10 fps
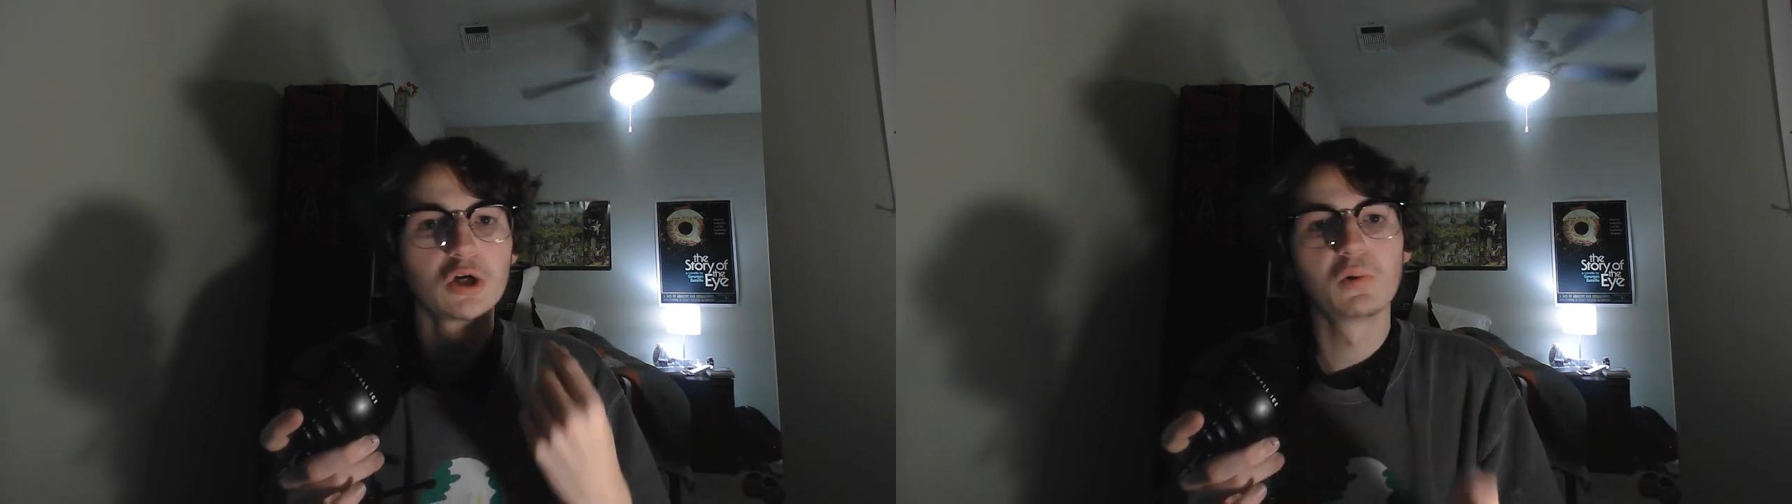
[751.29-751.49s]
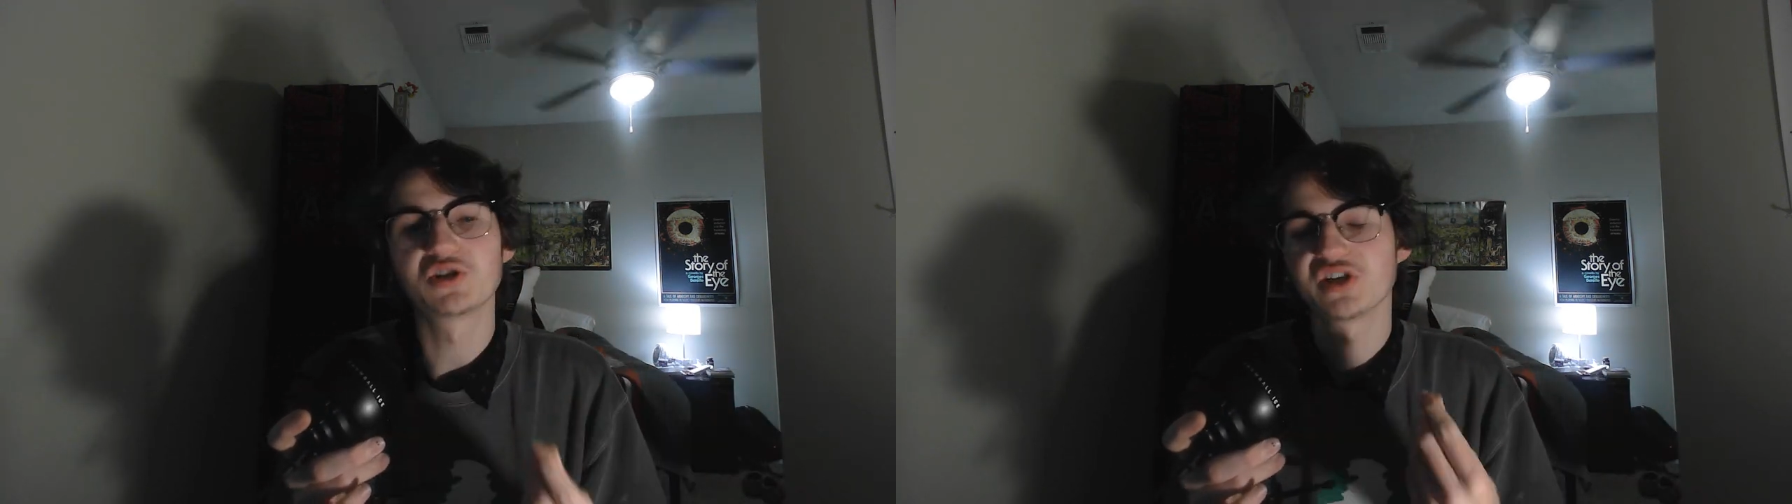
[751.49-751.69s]

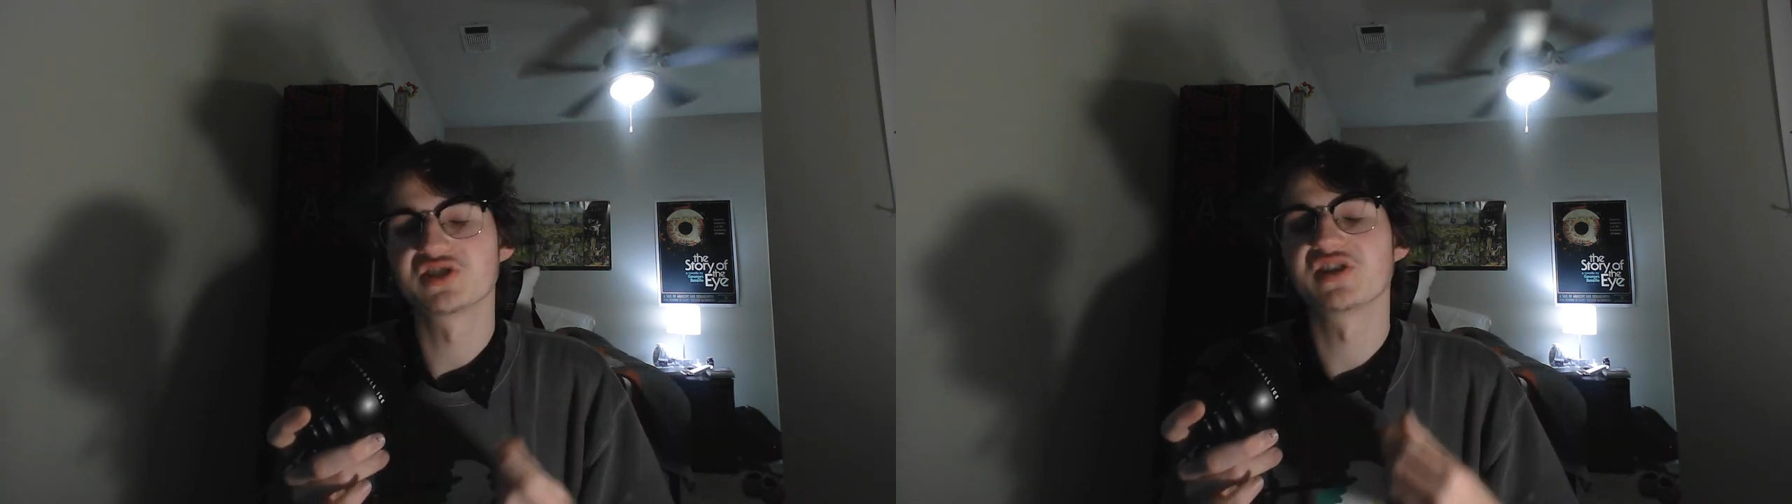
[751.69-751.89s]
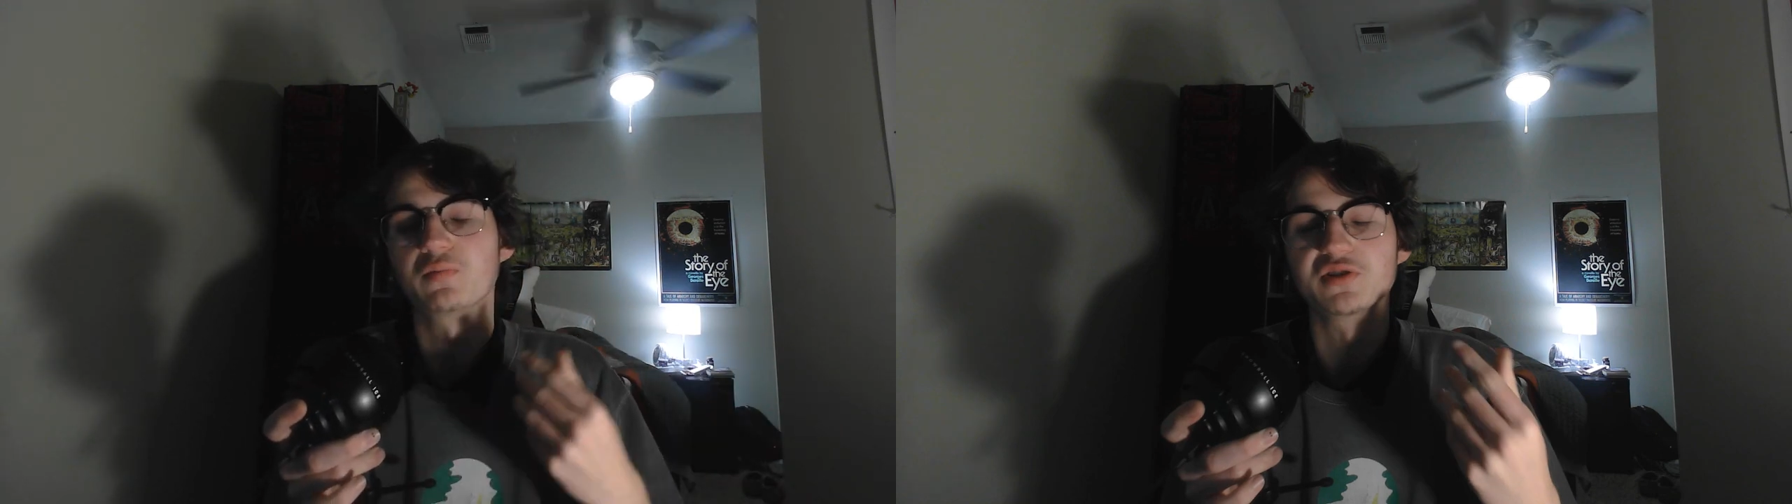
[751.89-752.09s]
which
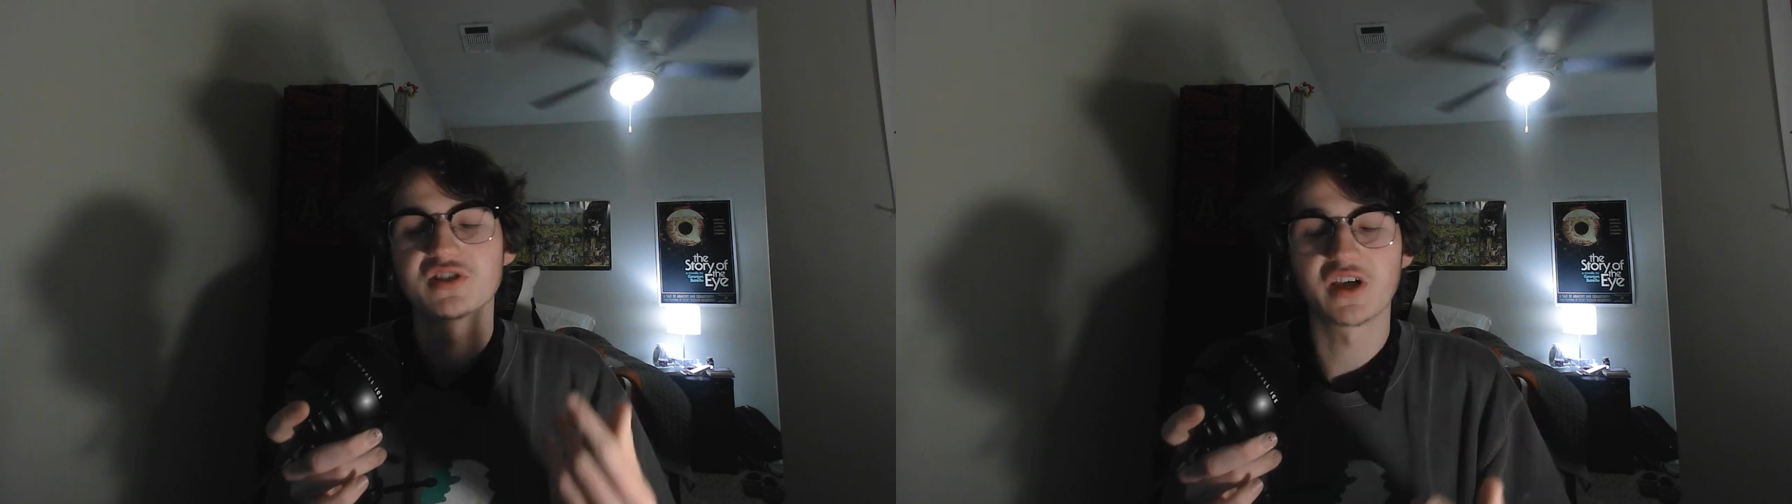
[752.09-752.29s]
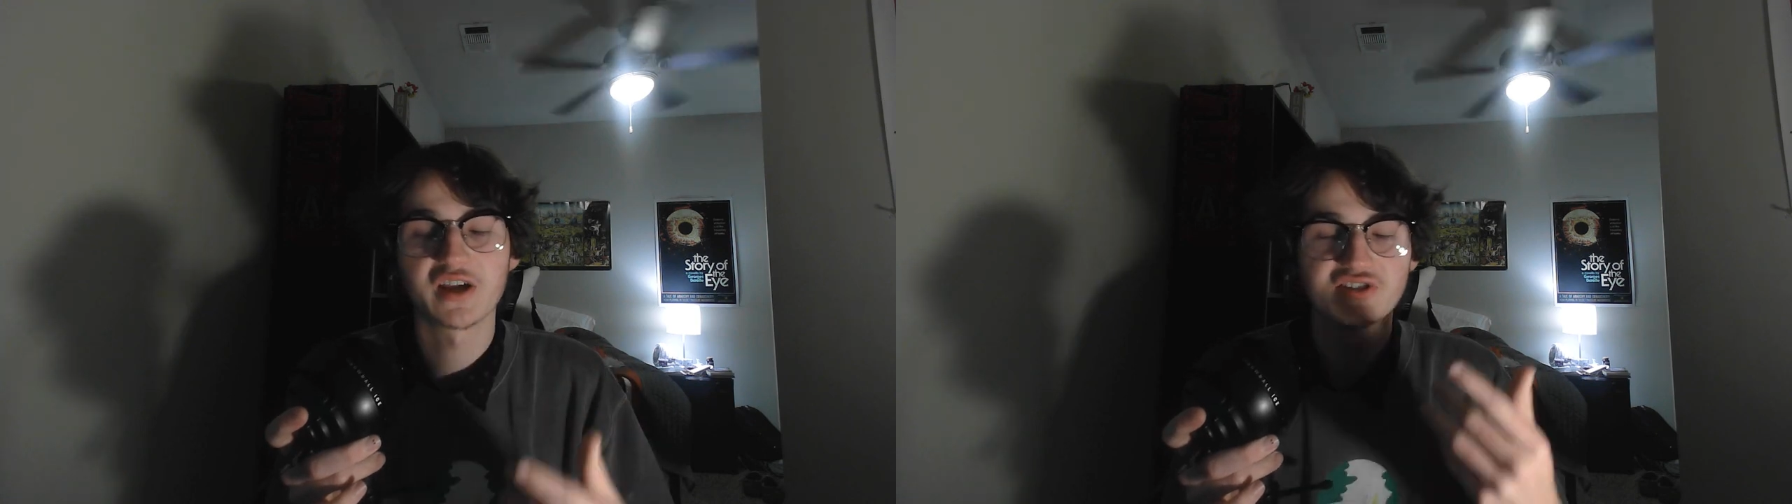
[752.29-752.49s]

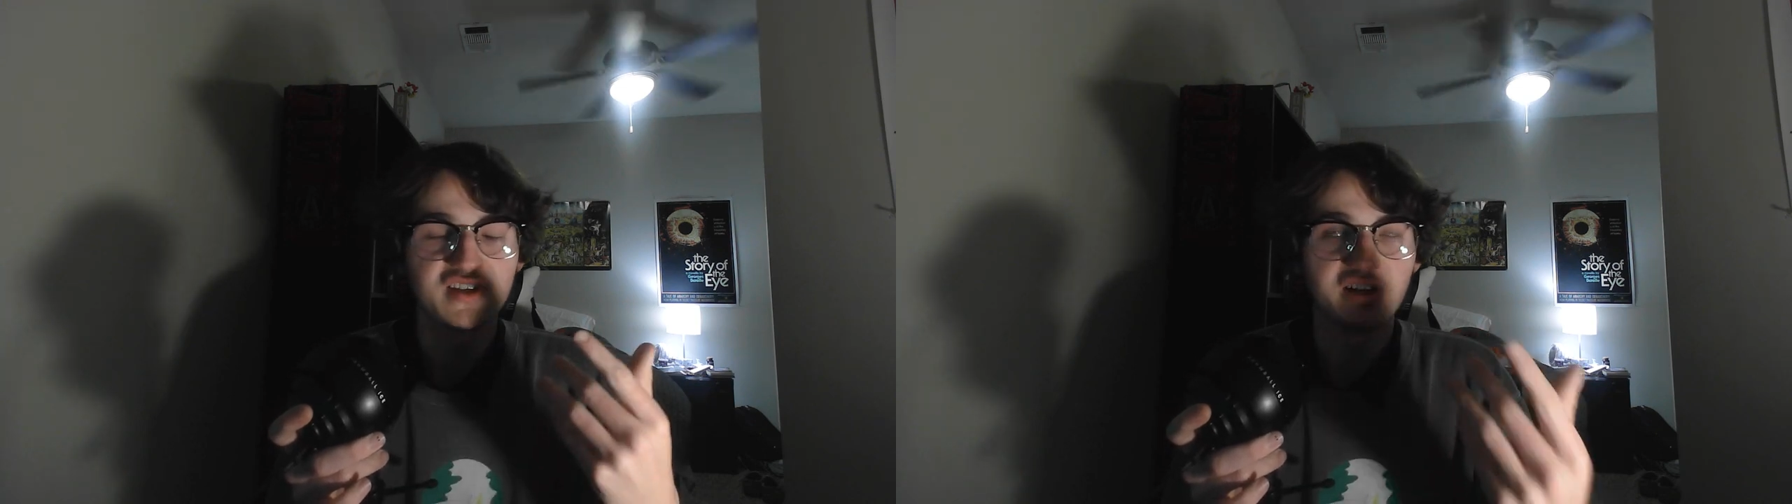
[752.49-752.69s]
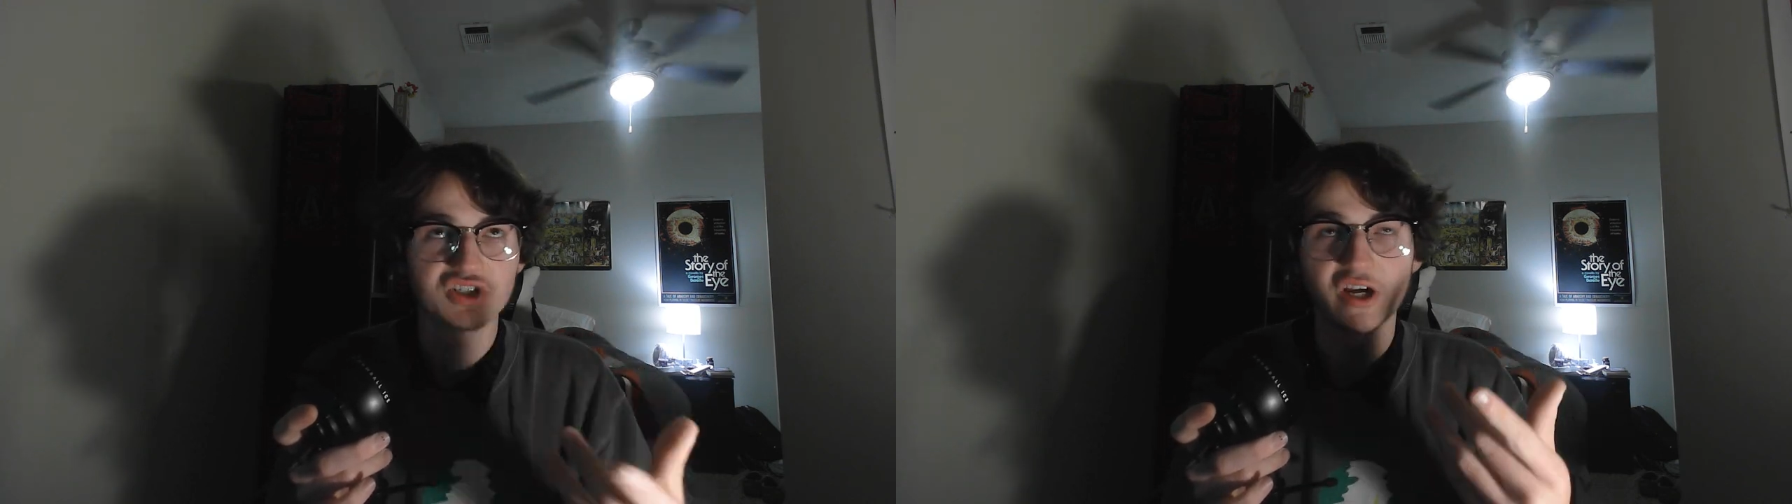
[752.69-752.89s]

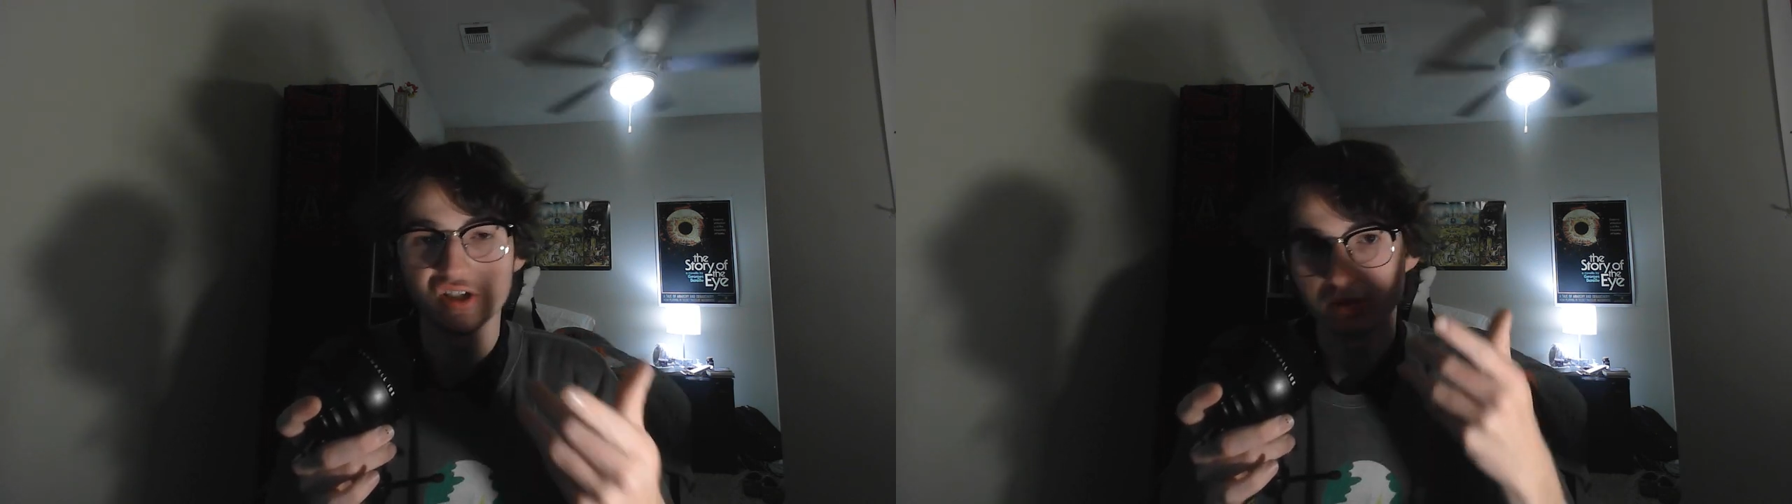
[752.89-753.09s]
instantiates